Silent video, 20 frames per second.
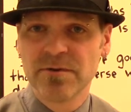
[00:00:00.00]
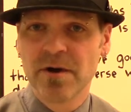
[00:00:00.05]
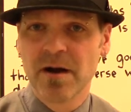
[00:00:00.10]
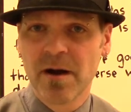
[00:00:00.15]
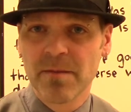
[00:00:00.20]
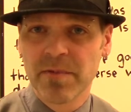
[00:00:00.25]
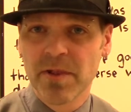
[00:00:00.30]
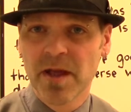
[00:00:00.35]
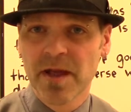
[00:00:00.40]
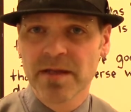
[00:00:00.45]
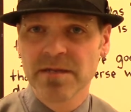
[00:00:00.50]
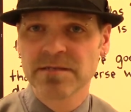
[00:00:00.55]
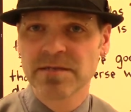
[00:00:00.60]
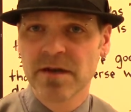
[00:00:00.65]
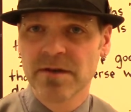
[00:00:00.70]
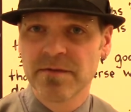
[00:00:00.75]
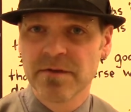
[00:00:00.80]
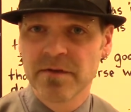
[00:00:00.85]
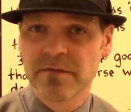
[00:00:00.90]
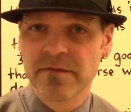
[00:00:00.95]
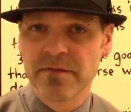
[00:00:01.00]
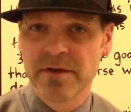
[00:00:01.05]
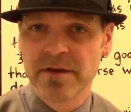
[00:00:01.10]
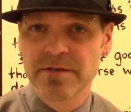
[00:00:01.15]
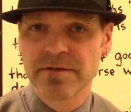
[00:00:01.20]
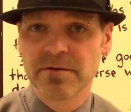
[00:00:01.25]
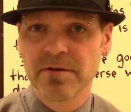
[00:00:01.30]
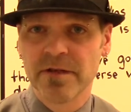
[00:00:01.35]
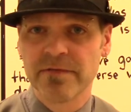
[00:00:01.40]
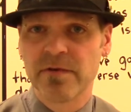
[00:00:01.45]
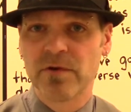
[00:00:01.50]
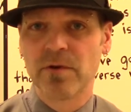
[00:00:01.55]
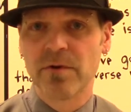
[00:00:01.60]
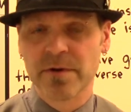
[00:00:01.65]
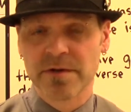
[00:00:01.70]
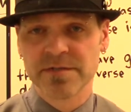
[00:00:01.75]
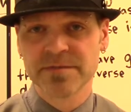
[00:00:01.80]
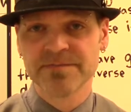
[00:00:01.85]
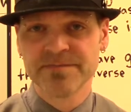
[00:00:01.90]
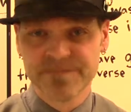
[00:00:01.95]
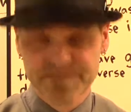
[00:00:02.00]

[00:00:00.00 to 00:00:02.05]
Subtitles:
complex, I think, for an intro-level course.